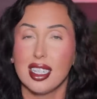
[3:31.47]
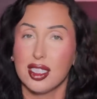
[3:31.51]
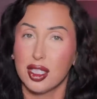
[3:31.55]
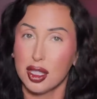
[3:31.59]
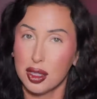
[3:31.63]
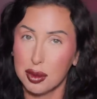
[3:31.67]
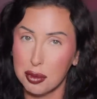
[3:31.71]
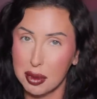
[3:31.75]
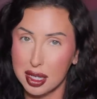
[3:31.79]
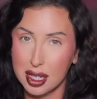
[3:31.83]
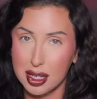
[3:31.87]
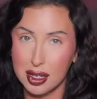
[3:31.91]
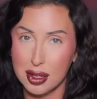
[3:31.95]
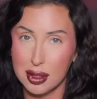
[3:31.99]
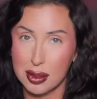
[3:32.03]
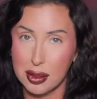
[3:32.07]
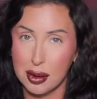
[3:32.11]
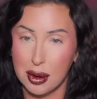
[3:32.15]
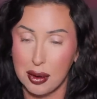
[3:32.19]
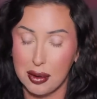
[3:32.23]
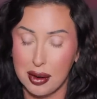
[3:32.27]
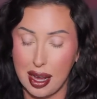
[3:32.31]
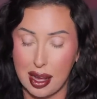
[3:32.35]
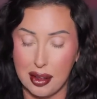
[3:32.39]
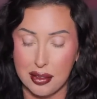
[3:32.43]
I just wanted to
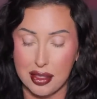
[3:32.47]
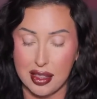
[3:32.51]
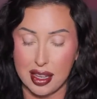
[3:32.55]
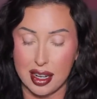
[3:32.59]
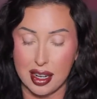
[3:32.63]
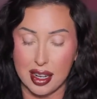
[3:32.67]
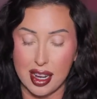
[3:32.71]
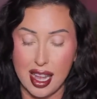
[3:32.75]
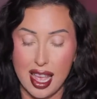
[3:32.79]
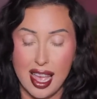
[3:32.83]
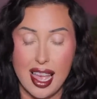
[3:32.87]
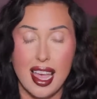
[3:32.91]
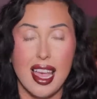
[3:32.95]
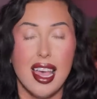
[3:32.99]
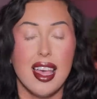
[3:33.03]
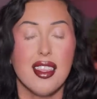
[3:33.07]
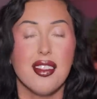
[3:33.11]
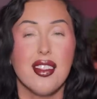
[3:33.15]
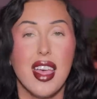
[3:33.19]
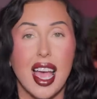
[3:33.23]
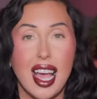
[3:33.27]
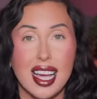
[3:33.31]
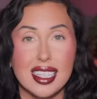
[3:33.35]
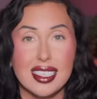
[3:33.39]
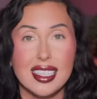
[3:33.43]
throw out there
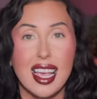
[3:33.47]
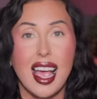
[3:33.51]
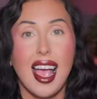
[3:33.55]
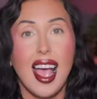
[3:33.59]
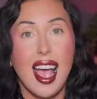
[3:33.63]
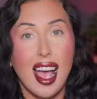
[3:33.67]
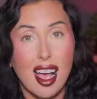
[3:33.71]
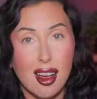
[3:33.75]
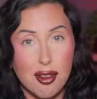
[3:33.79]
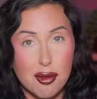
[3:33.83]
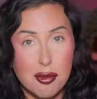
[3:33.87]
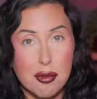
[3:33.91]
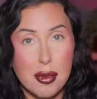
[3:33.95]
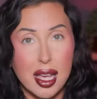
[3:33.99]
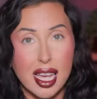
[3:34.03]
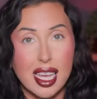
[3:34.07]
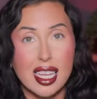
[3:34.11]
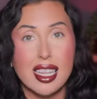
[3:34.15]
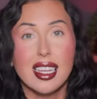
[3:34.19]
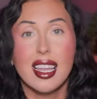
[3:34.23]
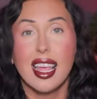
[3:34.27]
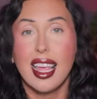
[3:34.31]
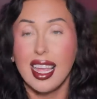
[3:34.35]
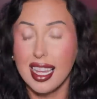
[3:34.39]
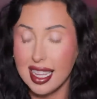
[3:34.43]
that I have
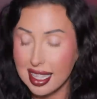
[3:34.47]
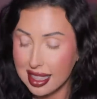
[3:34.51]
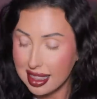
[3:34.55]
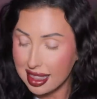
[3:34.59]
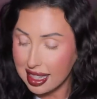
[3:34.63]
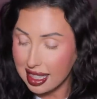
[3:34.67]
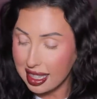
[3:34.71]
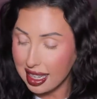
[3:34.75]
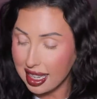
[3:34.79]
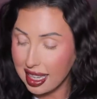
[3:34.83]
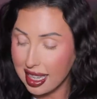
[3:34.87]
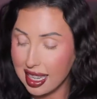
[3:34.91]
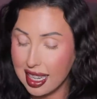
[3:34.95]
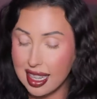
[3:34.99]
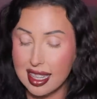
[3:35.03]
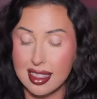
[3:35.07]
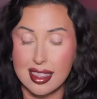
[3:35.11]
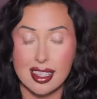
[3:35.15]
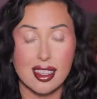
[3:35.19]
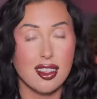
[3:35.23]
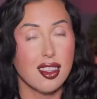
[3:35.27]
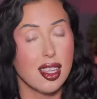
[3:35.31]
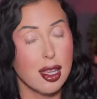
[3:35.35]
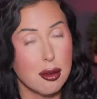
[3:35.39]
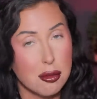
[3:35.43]
met Anthony,
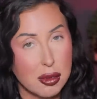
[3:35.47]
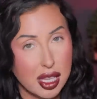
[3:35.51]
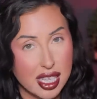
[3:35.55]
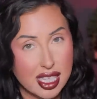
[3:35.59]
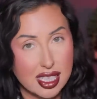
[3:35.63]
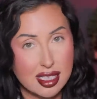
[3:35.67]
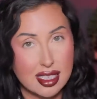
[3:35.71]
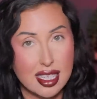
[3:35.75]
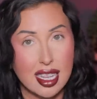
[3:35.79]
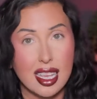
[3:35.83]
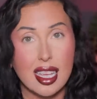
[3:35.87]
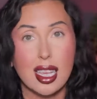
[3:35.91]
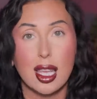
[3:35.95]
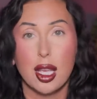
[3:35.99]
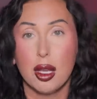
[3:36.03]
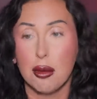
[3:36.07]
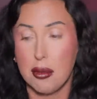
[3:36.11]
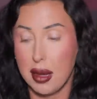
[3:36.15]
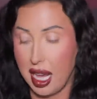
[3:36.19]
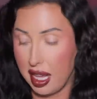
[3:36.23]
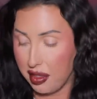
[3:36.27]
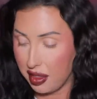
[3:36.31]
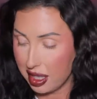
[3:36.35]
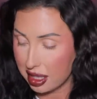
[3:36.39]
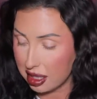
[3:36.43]
the Glamlite
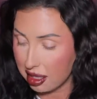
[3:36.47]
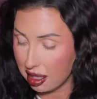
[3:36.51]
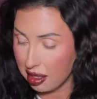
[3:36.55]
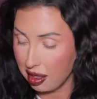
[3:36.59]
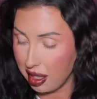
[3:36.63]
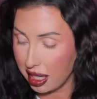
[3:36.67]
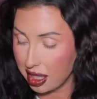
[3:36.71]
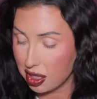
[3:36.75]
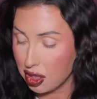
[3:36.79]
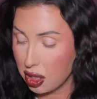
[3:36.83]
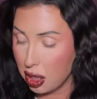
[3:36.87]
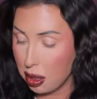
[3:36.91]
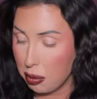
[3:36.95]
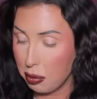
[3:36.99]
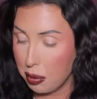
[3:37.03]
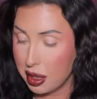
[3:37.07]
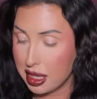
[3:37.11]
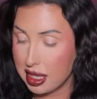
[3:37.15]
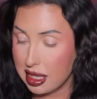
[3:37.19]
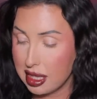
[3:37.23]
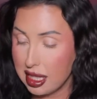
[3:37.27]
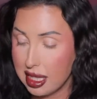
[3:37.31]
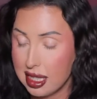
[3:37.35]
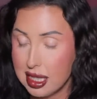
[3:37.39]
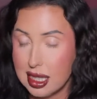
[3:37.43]
team. This collection
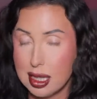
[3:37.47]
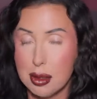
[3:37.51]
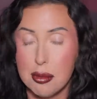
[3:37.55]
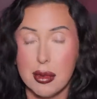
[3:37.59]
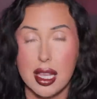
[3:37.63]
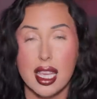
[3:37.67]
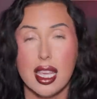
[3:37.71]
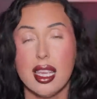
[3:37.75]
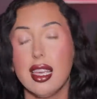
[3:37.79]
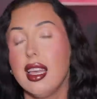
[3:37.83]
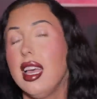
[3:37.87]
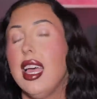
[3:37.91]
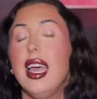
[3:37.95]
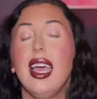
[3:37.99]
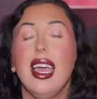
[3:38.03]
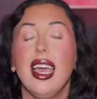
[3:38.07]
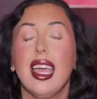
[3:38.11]
was sent to me.